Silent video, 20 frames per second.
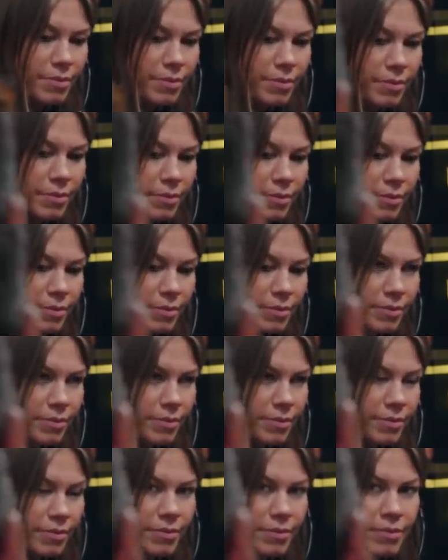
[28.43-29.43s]

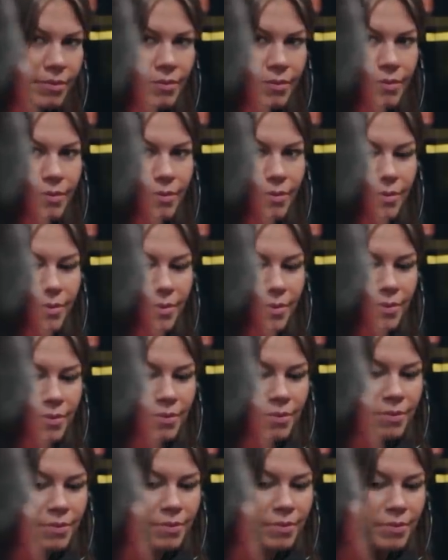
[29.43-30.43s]

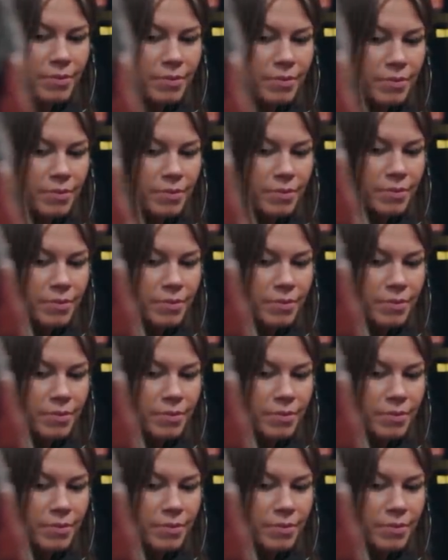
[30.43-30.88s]
(not speaking)